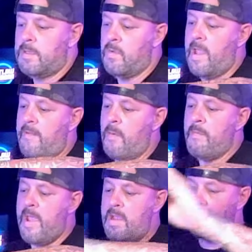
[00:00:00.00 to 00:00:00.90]
So we have a
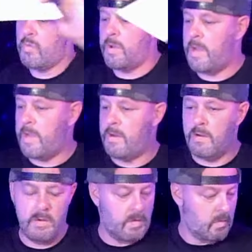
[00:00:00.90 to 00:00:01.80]
manual
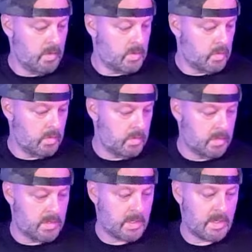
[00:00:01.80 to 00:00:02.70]
here, which we'll
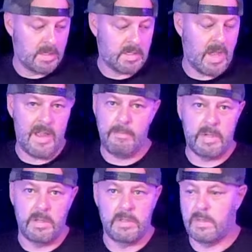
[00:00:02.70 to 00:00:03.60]
set to the side
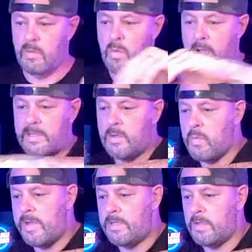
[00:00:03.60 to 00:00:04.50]
because who actually
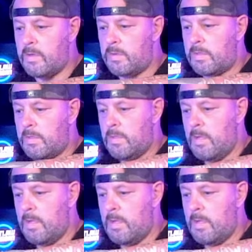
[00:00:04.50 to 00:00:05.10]
reads those?